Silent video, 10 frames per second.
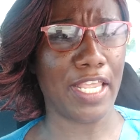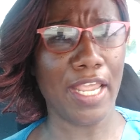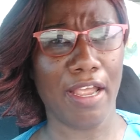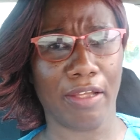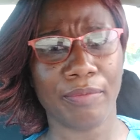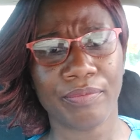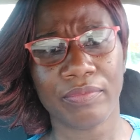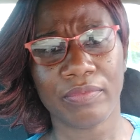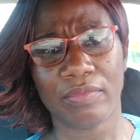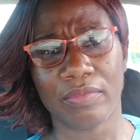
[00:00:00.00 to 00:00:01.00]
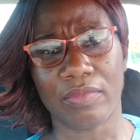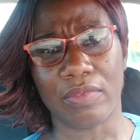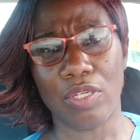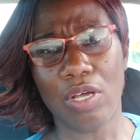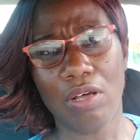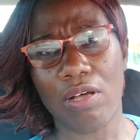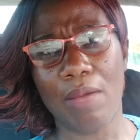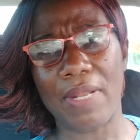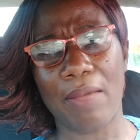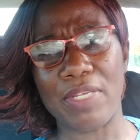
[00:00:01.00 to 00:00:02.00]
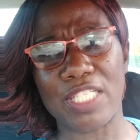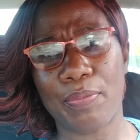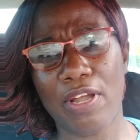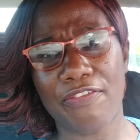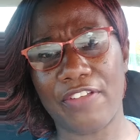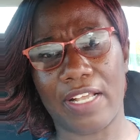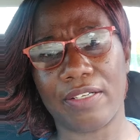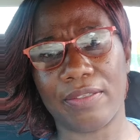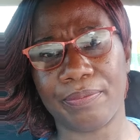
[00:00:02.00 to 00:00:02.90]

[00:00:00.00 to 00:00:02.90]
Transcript: here. No, I'm not Miss Perfect.